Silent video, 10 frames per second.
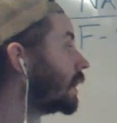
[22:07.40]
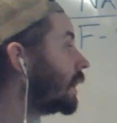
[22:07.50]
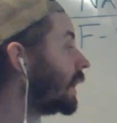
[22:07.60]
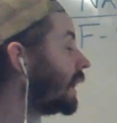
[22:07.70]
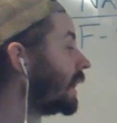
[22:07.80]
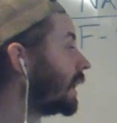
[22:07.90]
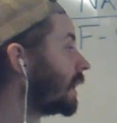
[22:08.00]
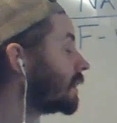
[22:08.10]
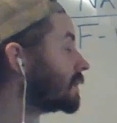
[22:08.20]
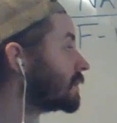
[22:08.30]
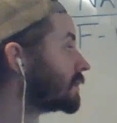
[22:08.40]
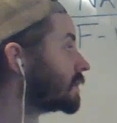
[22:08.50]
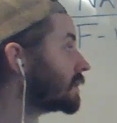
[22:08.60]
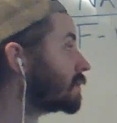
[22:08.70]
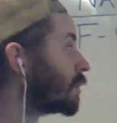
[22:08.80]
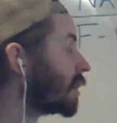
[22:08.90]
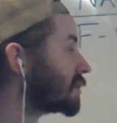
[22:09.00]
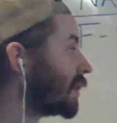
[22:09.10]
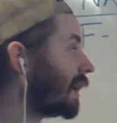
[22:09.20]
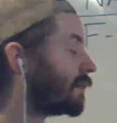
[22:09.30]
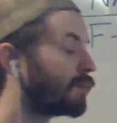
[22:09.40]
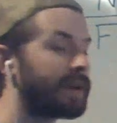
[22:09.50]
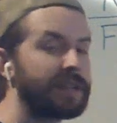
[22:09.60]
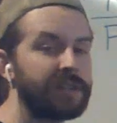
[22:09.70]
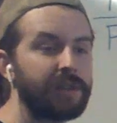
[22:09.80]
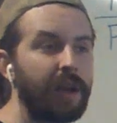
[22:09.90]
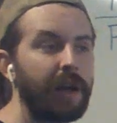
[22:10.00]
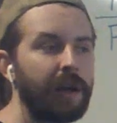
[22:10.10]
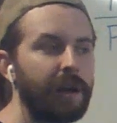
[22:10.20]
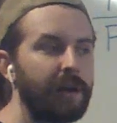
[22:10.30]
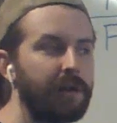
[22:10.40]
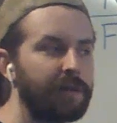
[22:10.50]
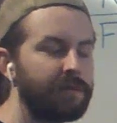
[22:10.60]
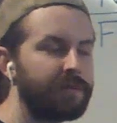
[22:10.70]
And we also have ways of